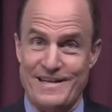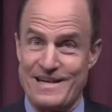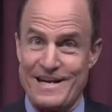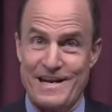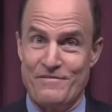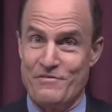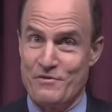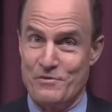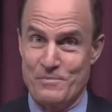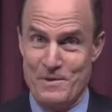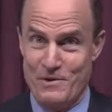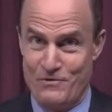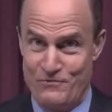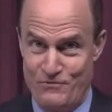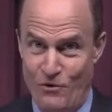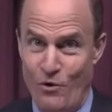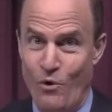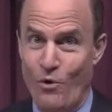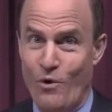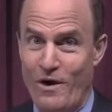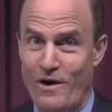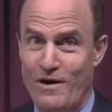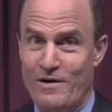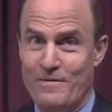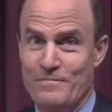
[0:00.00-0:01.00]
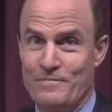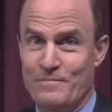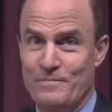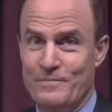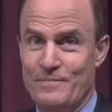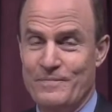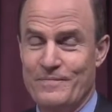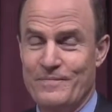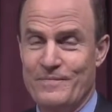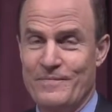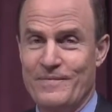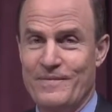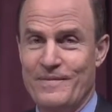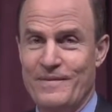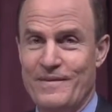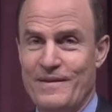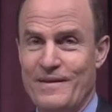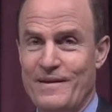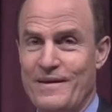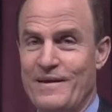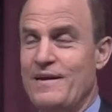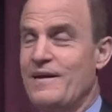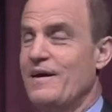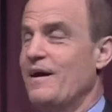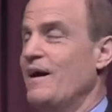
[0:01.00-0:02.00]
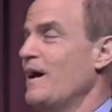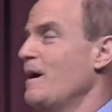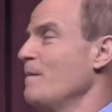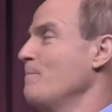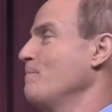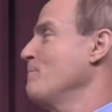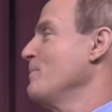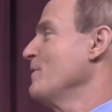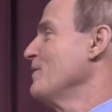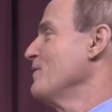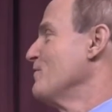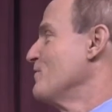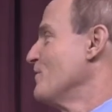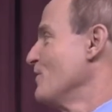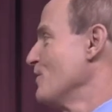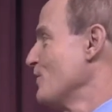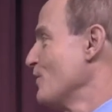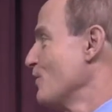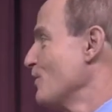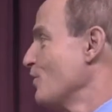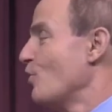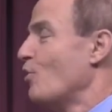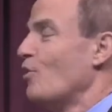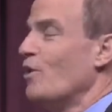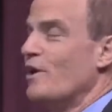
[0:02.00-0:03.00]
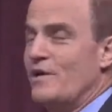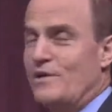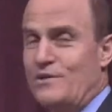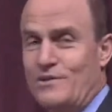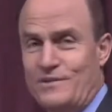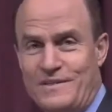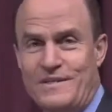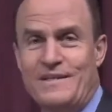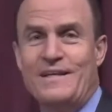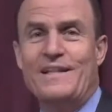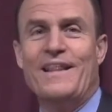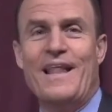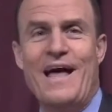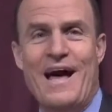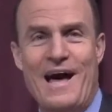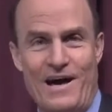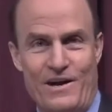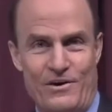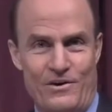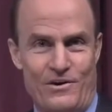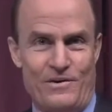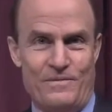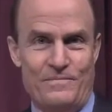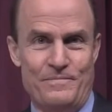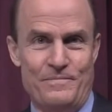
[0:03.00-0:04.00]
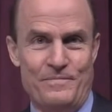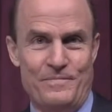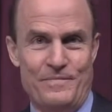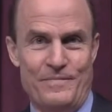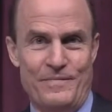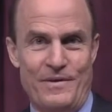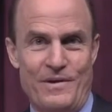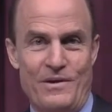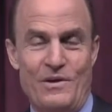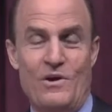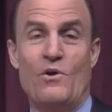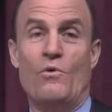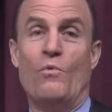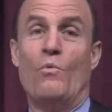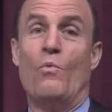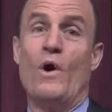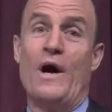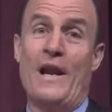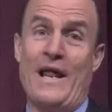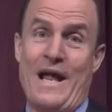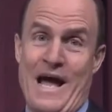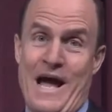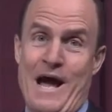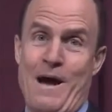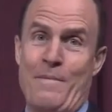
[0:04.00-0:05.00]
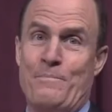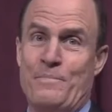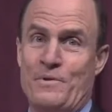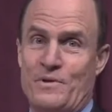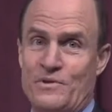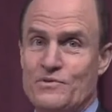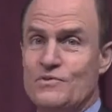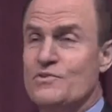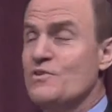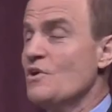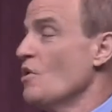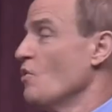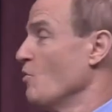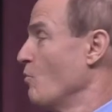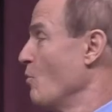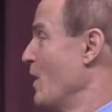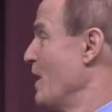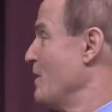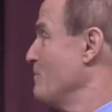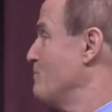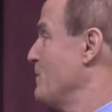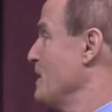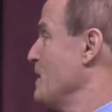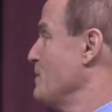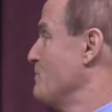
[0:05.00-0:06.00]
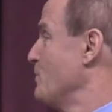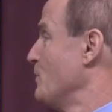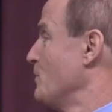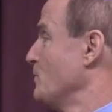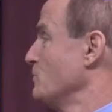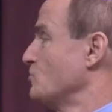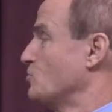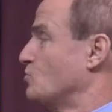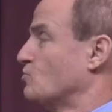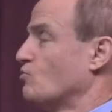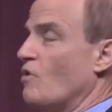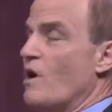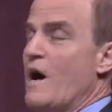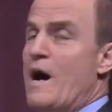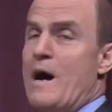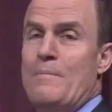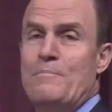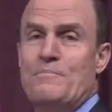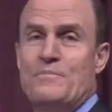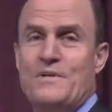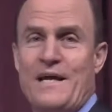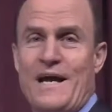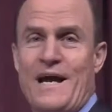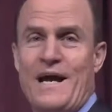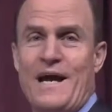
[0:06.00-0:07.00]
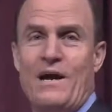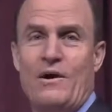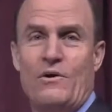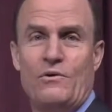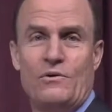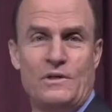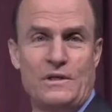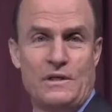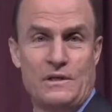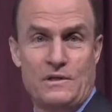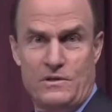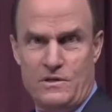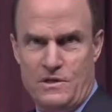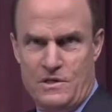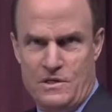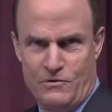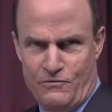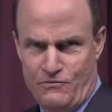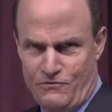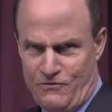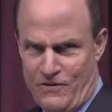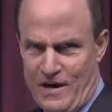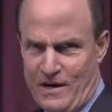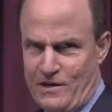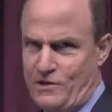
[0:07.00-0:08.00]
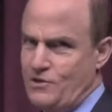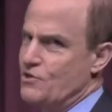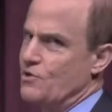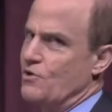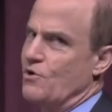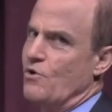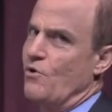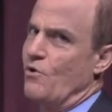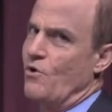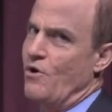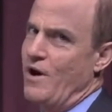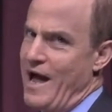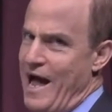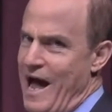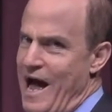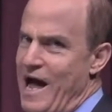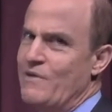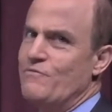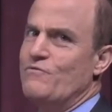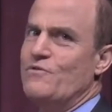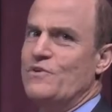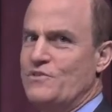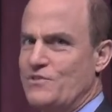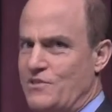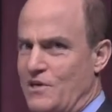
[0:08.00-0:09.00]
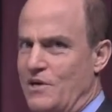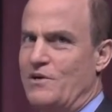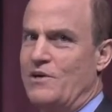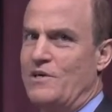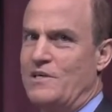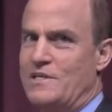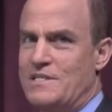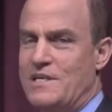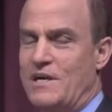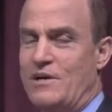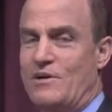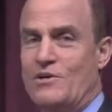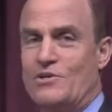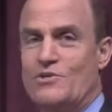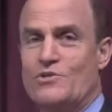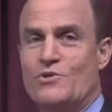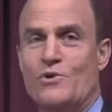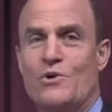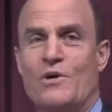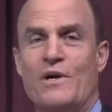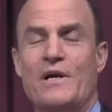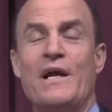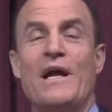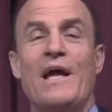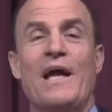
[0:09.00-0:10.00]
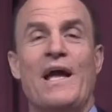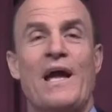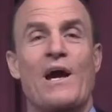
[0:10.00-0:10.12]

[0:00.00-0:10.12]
than ever before. Up the loyalty ladder. What happens when people drop down into defector or adversary territory,